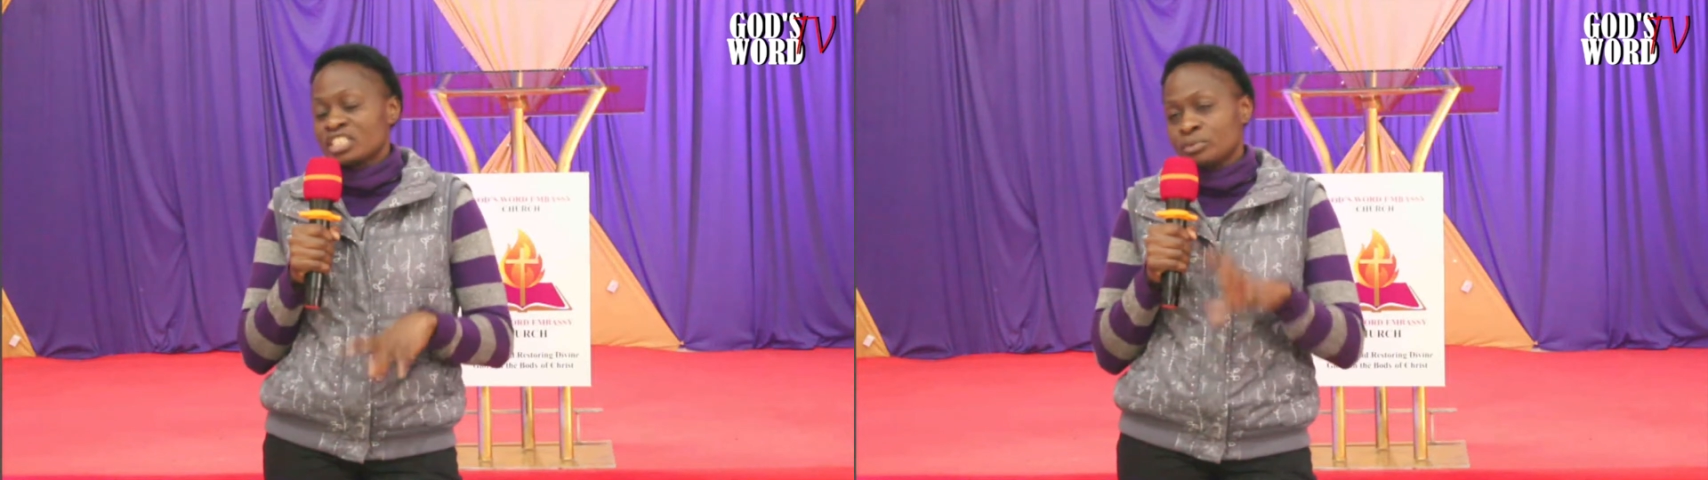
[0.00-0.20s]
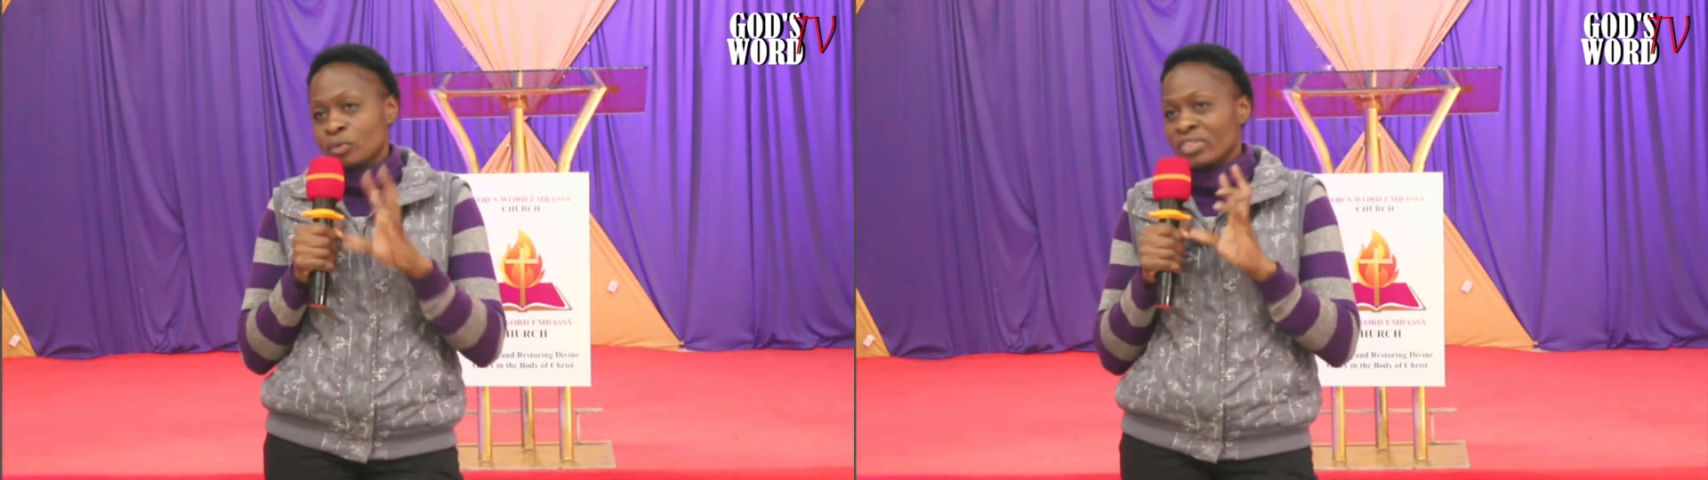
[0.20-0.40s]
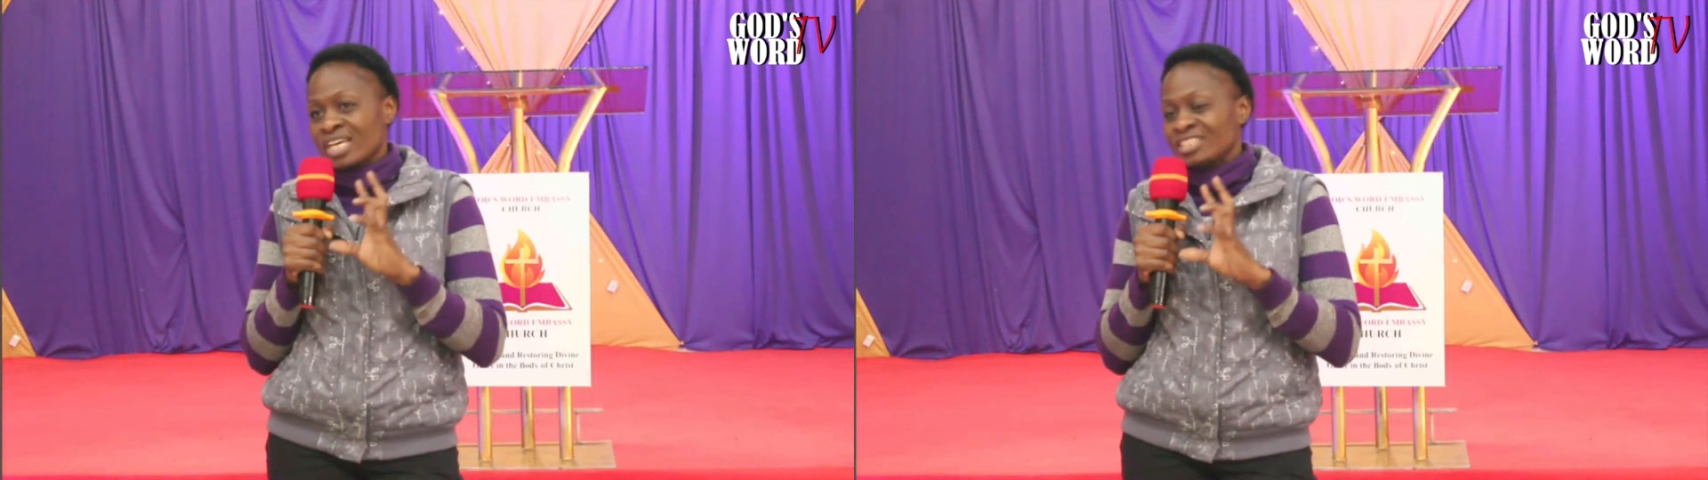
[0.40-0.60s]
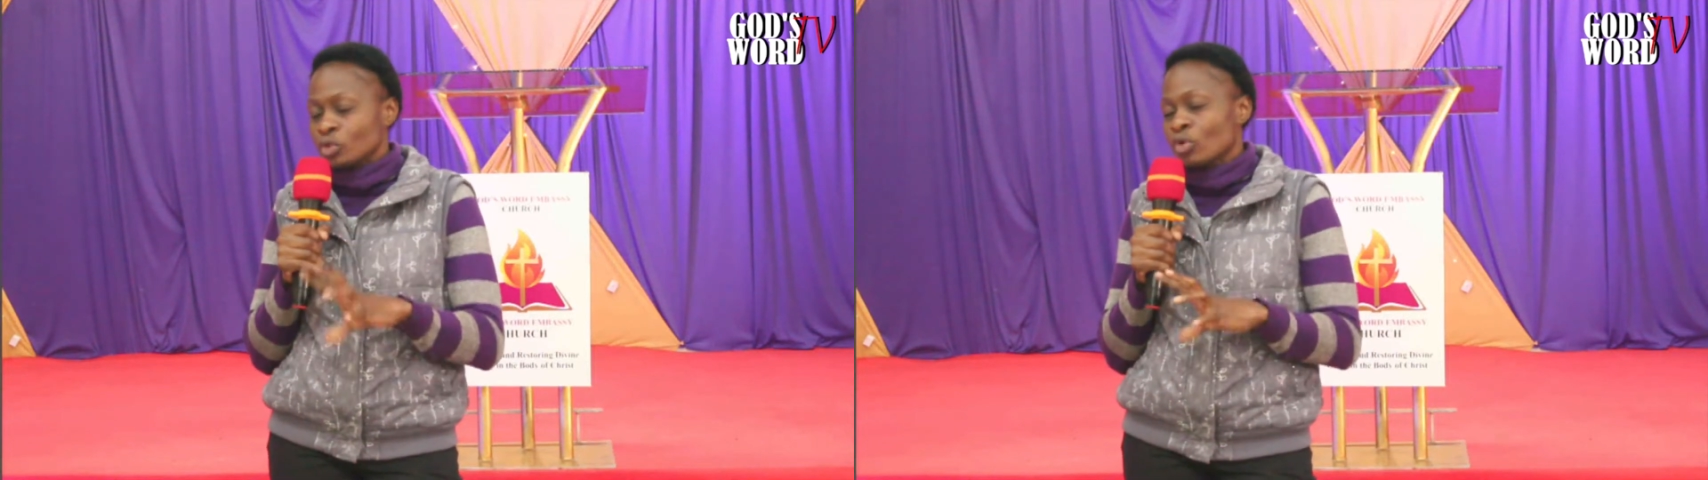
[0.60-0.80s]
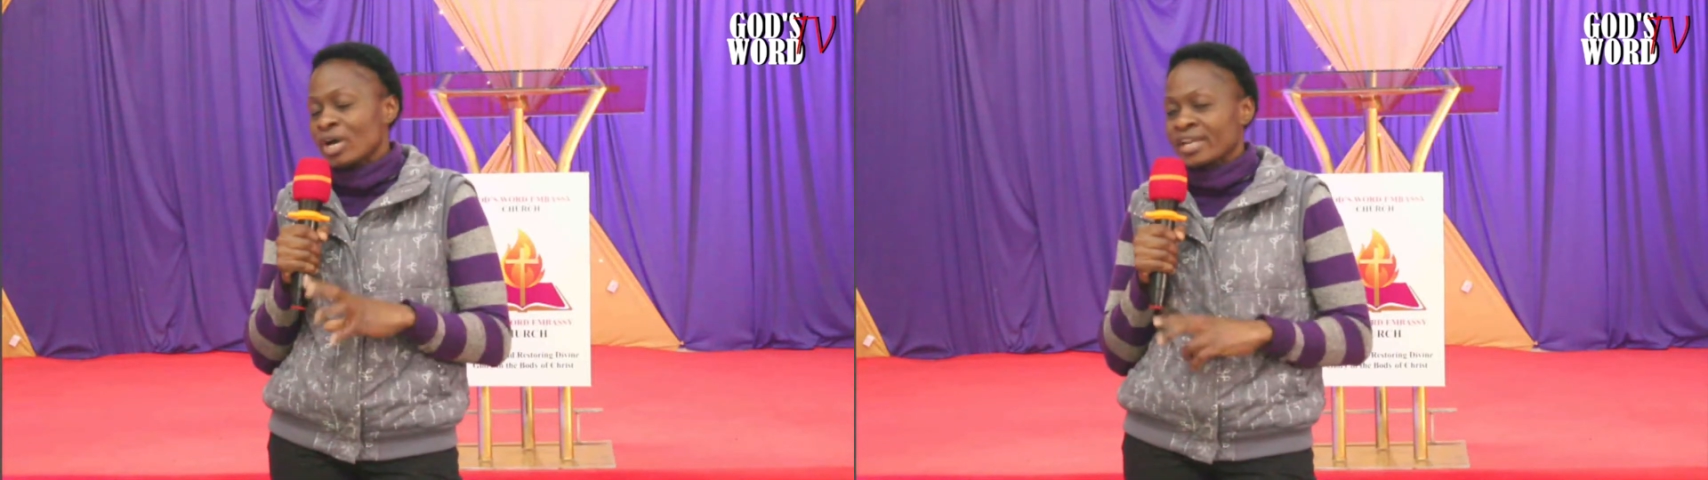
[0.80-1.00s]
more than
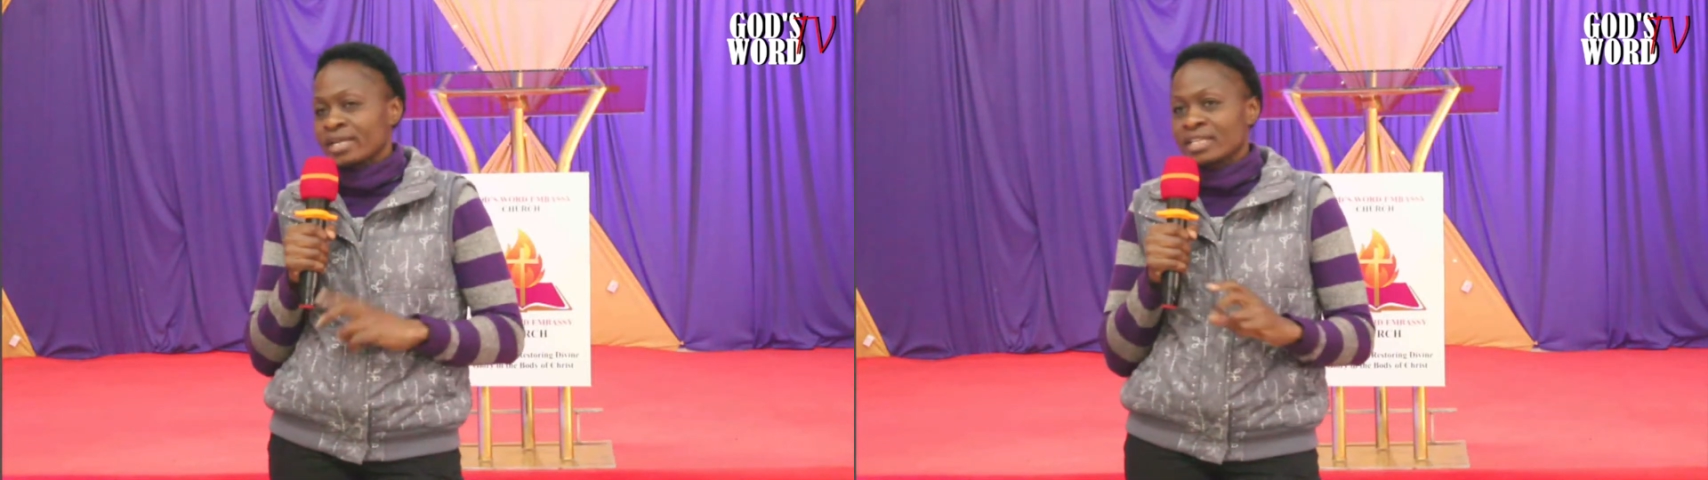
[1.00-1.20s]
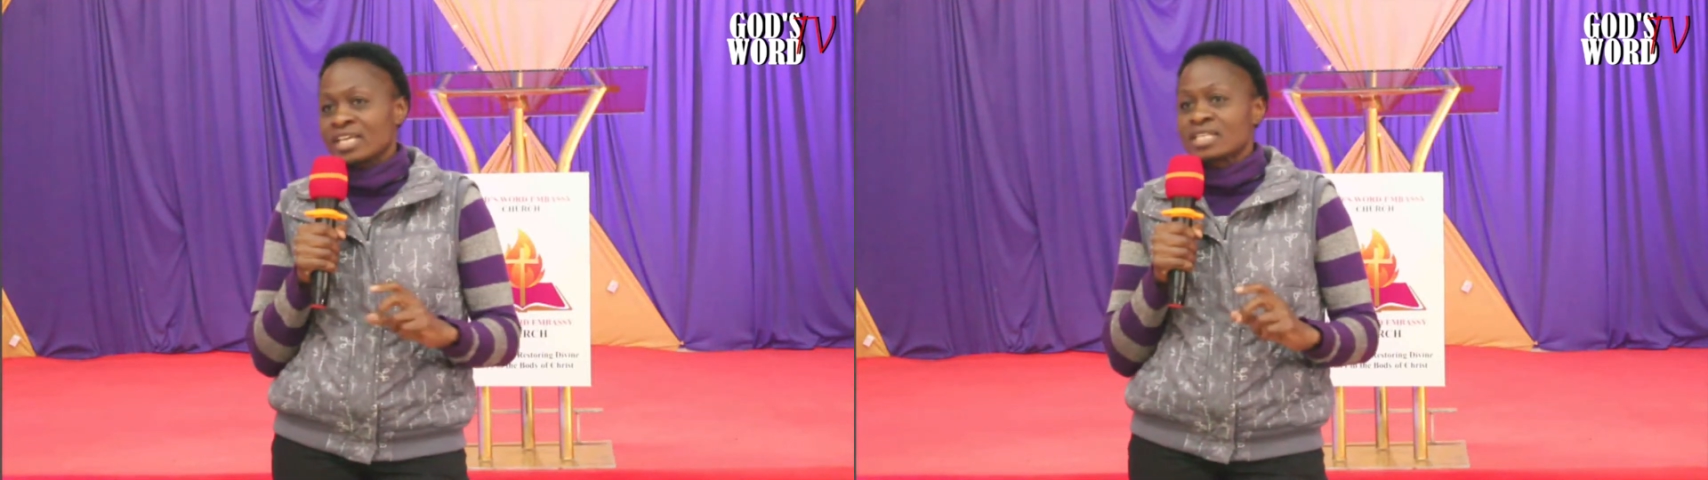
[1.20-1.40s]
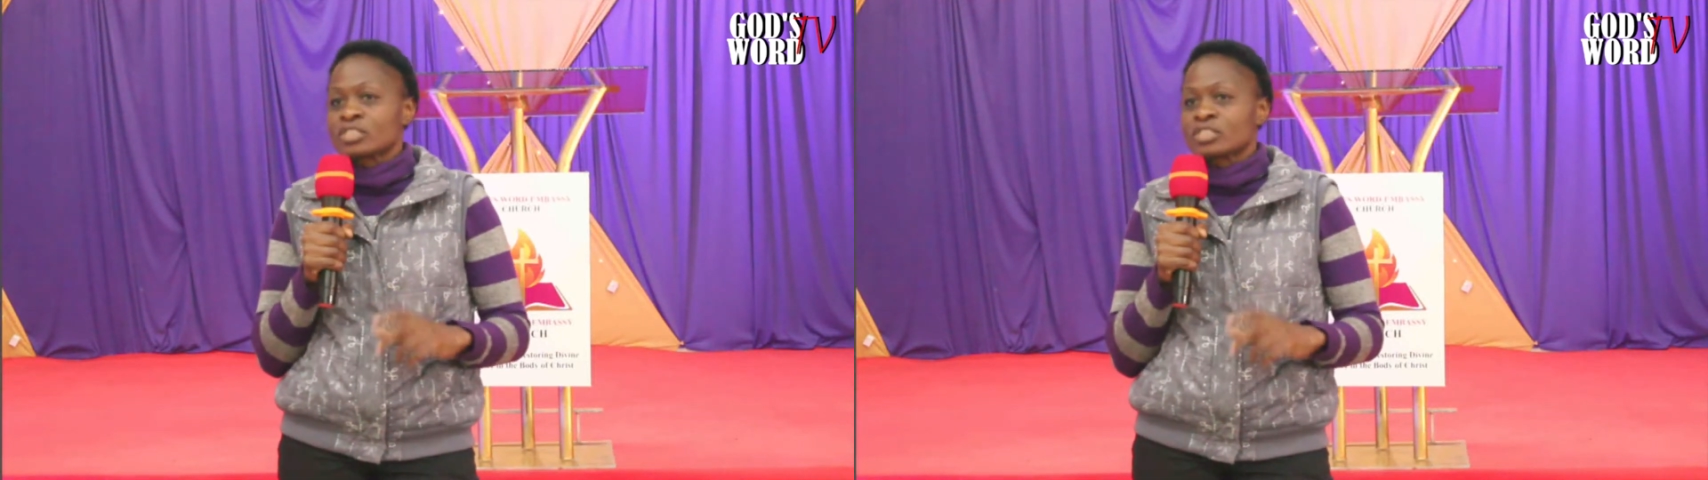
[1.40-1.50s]
200 guests.